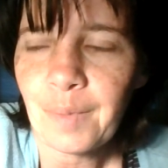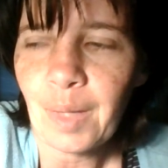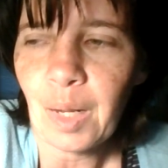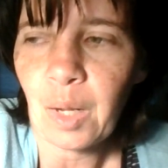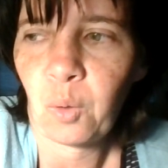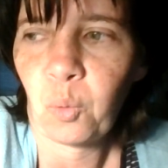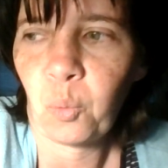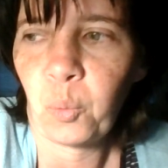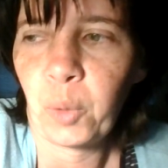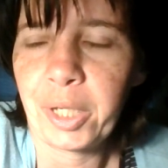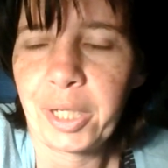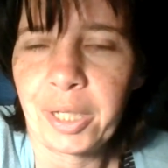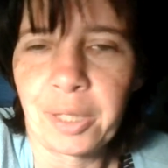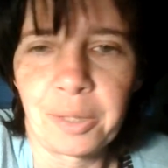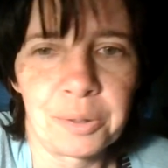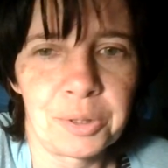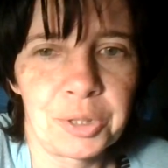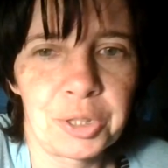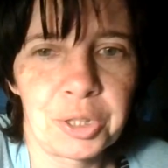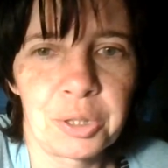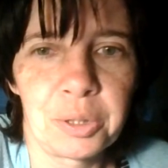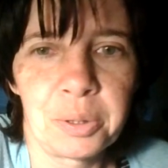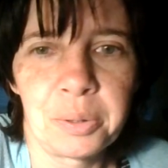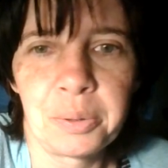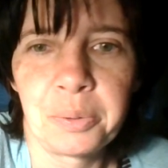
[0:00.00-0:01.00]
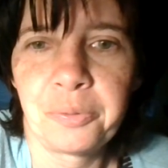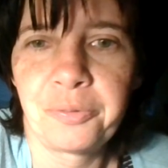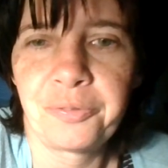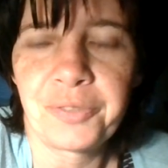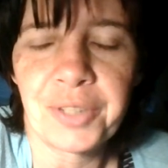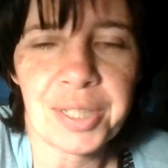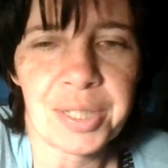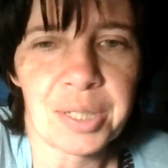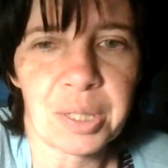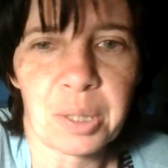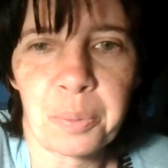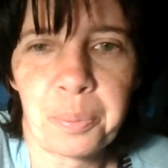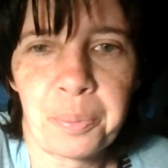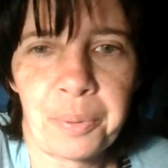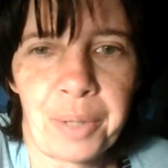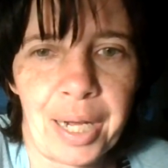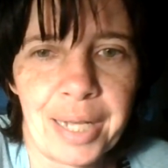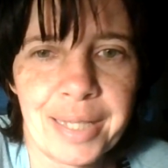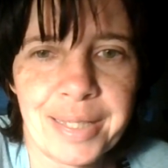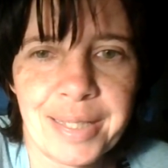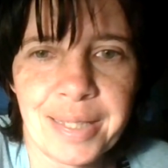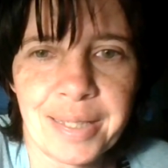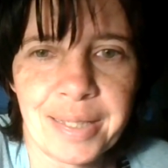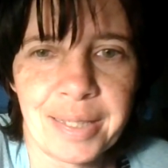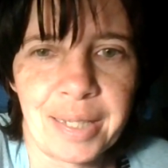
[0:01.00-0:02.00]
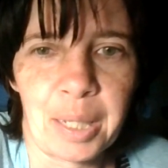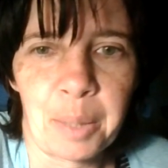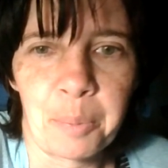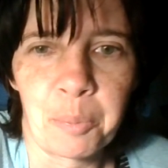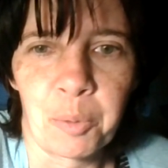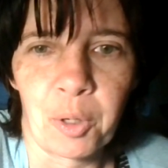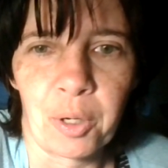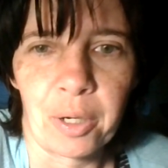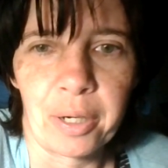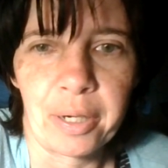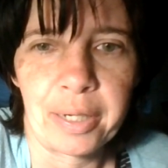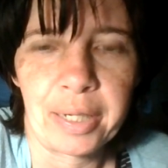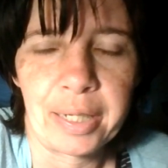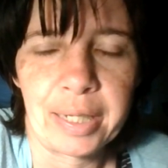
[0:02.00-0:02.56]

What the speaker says: We don't do physical prizes anymore.